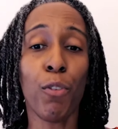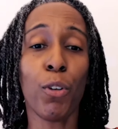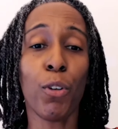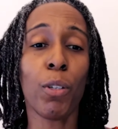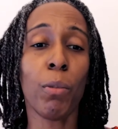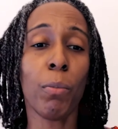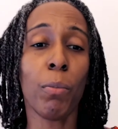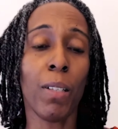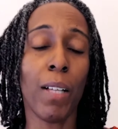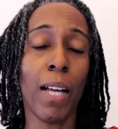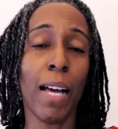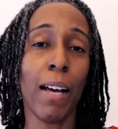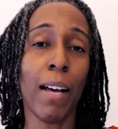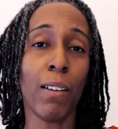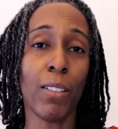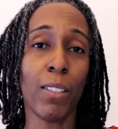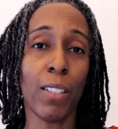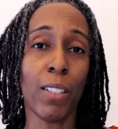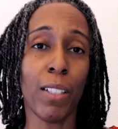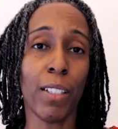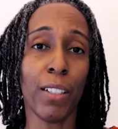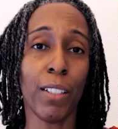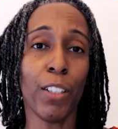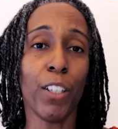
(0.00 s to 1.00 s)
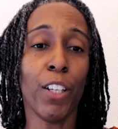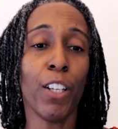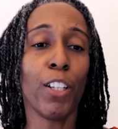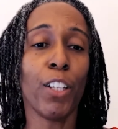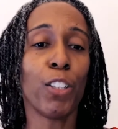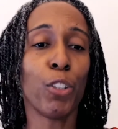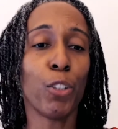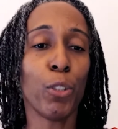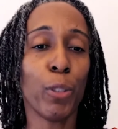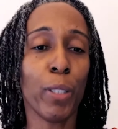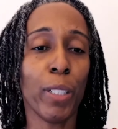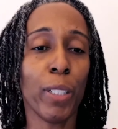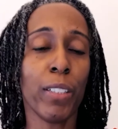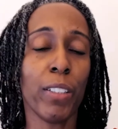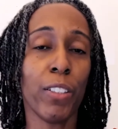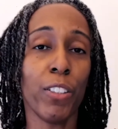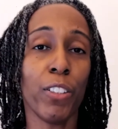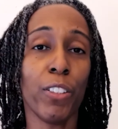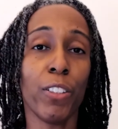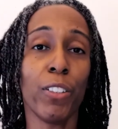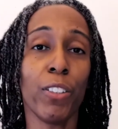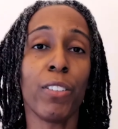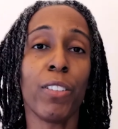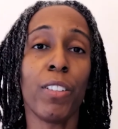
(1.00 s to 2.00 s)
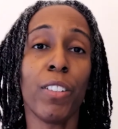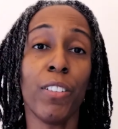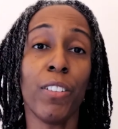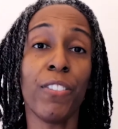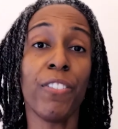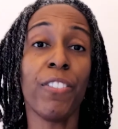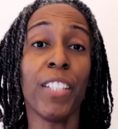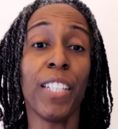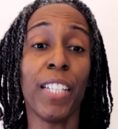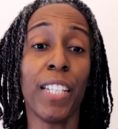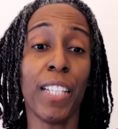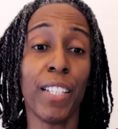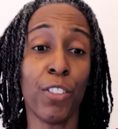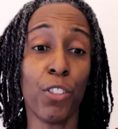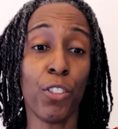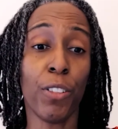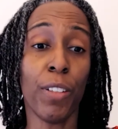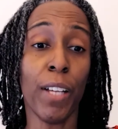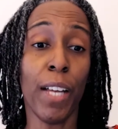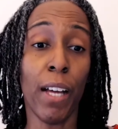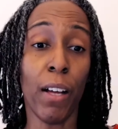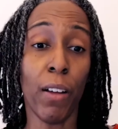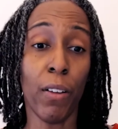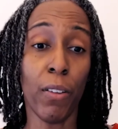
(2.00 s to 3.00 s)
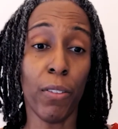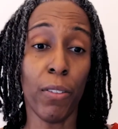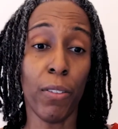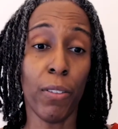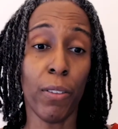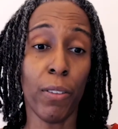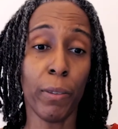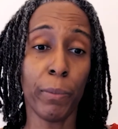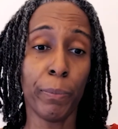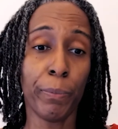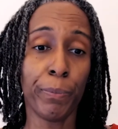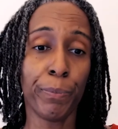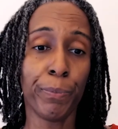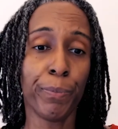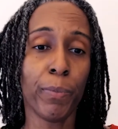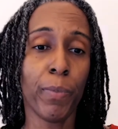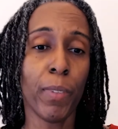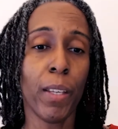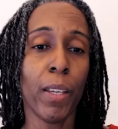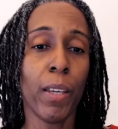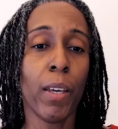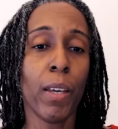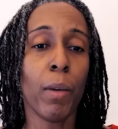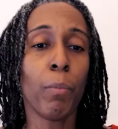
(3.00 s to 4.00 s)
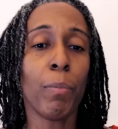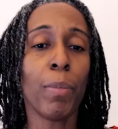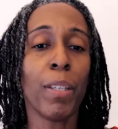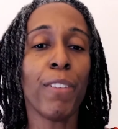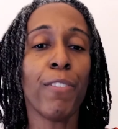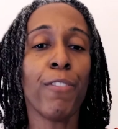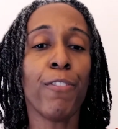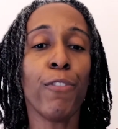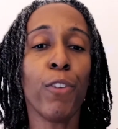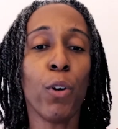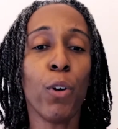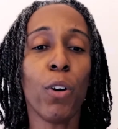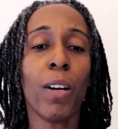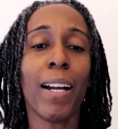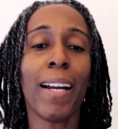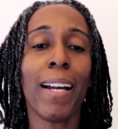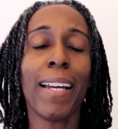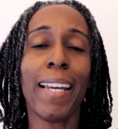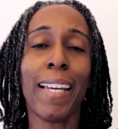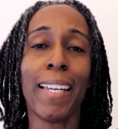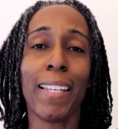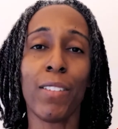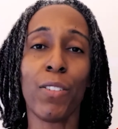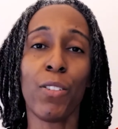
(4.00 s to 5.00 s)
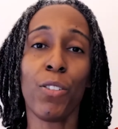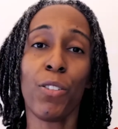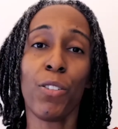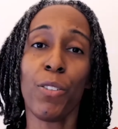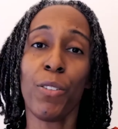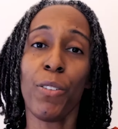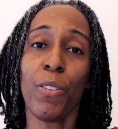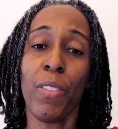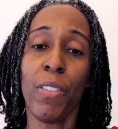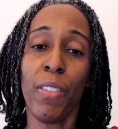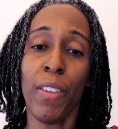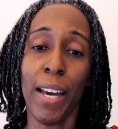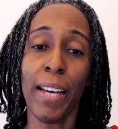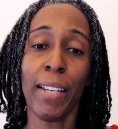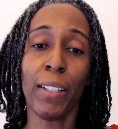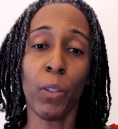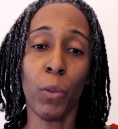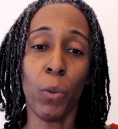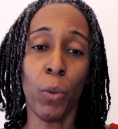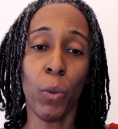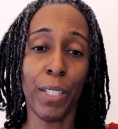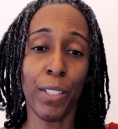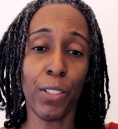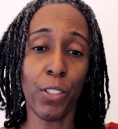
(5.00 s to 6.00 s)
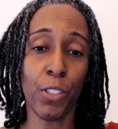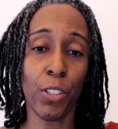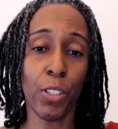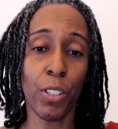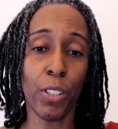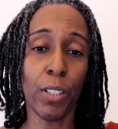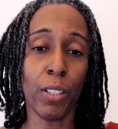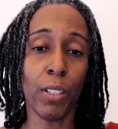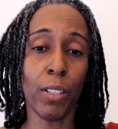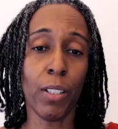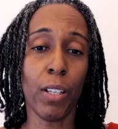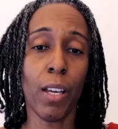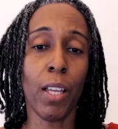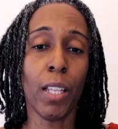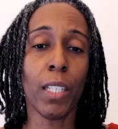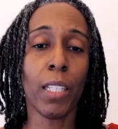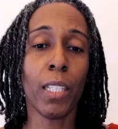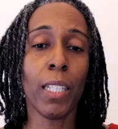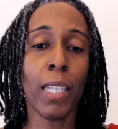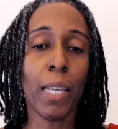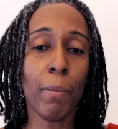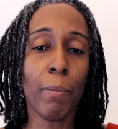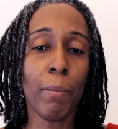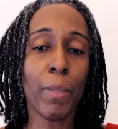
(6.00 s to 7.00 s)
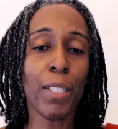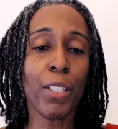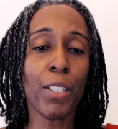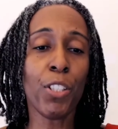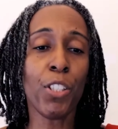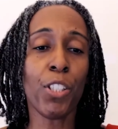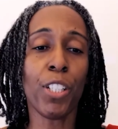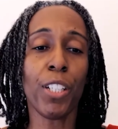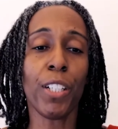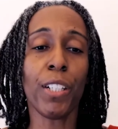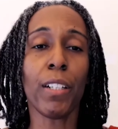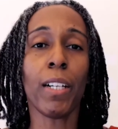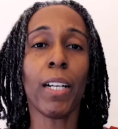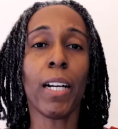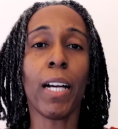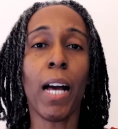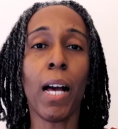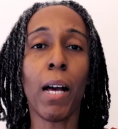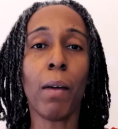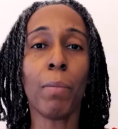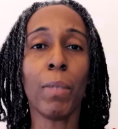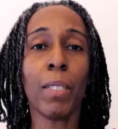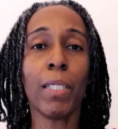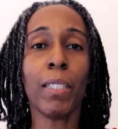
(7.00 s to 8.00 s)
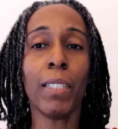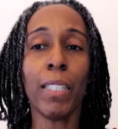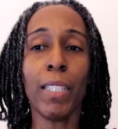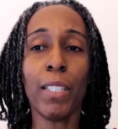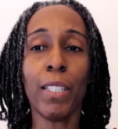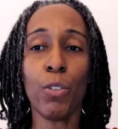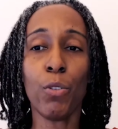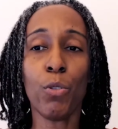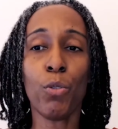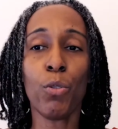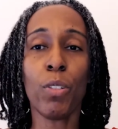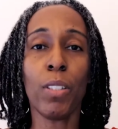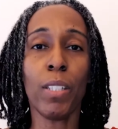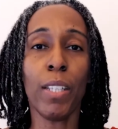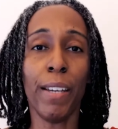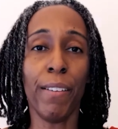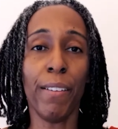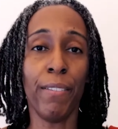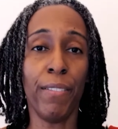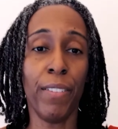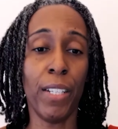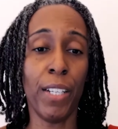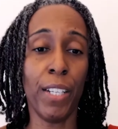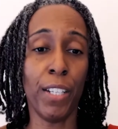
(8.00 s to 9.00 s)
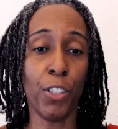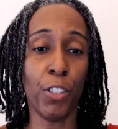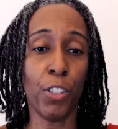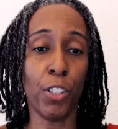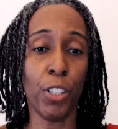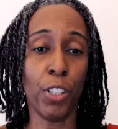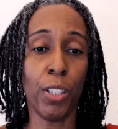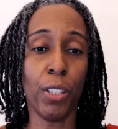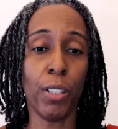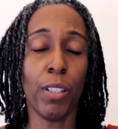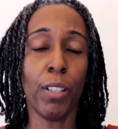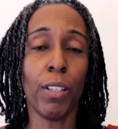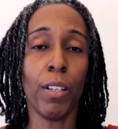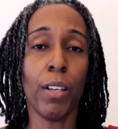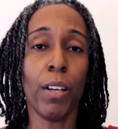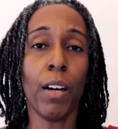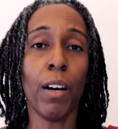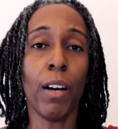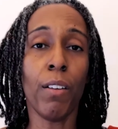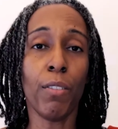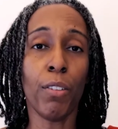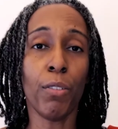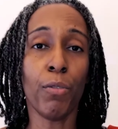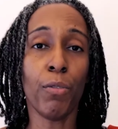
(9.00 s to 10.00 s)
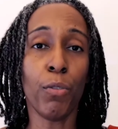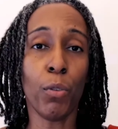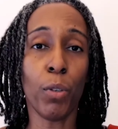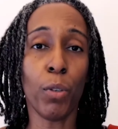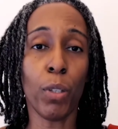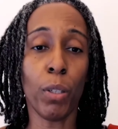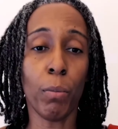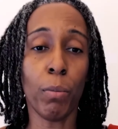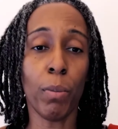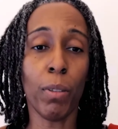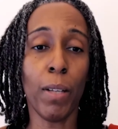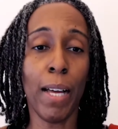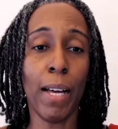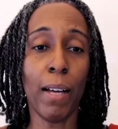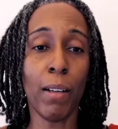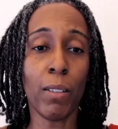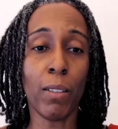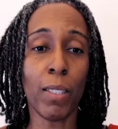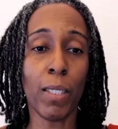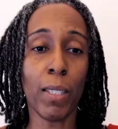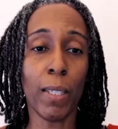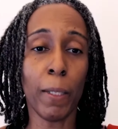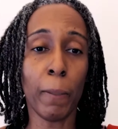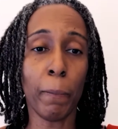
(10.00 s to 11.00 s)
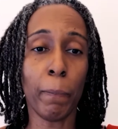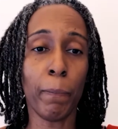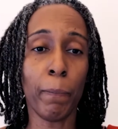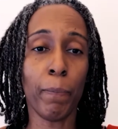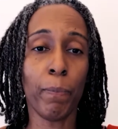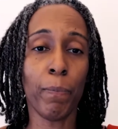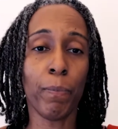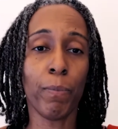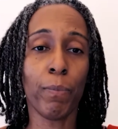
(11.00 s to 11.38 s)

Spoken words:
affordable housing, critical to financial health? Before I answer that question, let me share a commonly used definition of affordable housing.